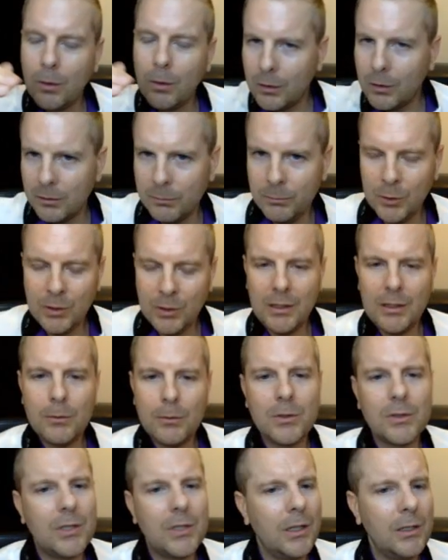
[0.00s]
Our community
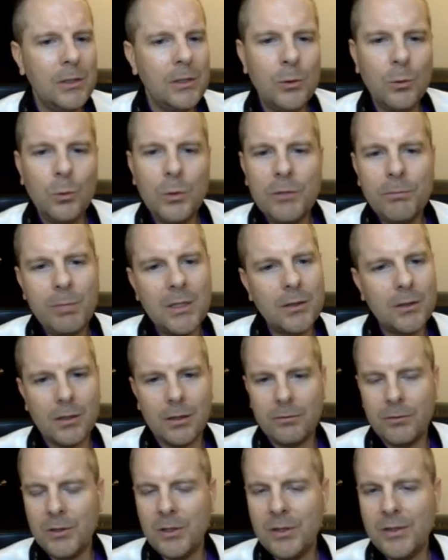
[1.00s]
will tell you we've been
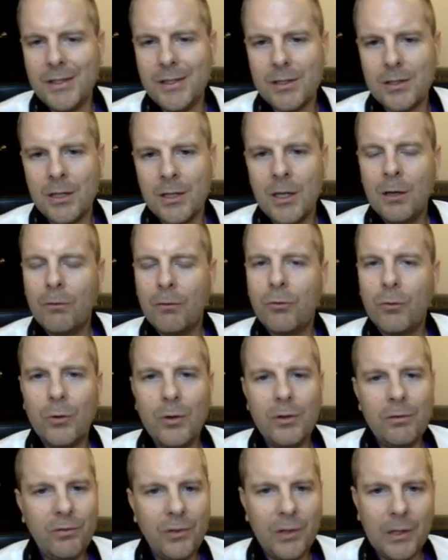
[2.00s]
covering this for
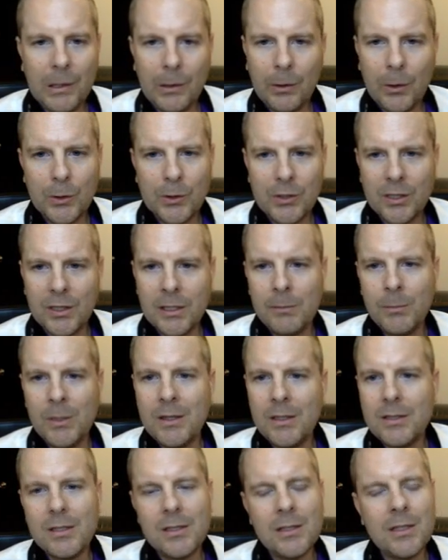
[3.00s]
a very long time. And
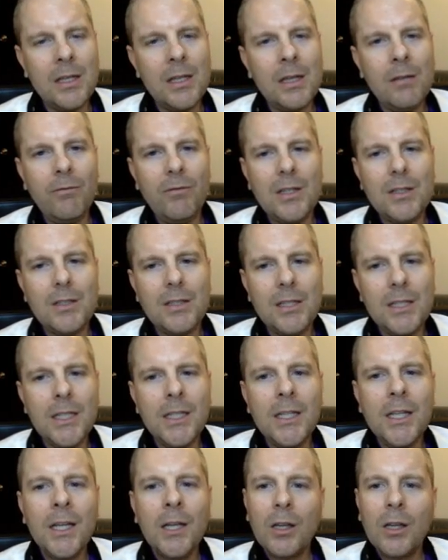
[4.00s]
this is the M V
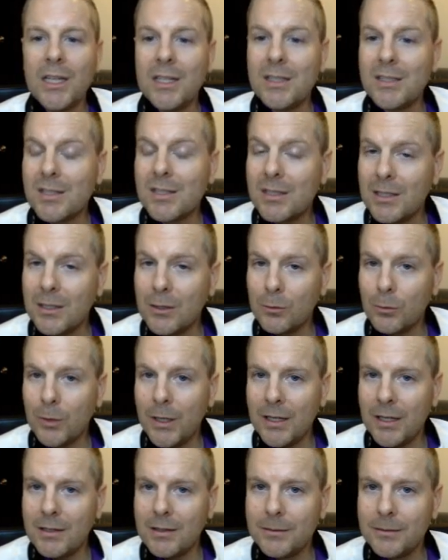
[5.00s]
T. It's still
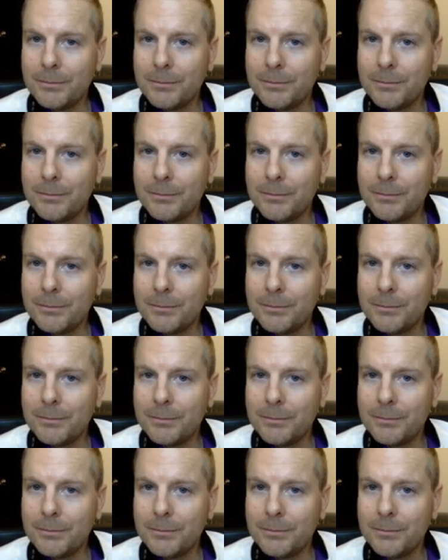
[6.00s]
red.